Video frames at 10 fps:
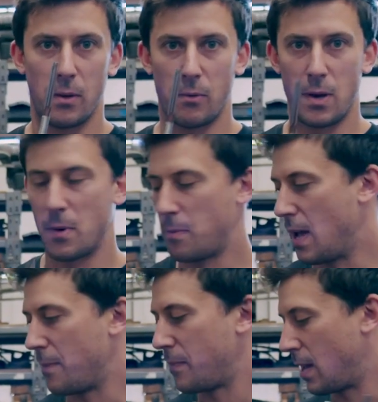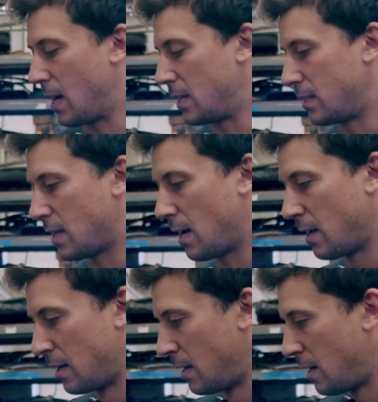mil reamer bit, and
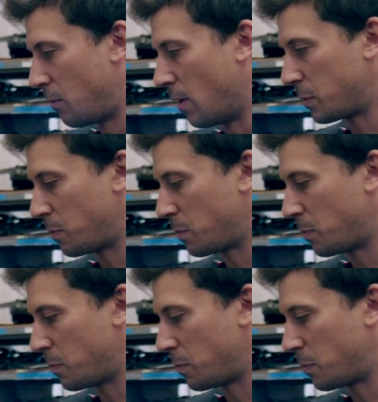works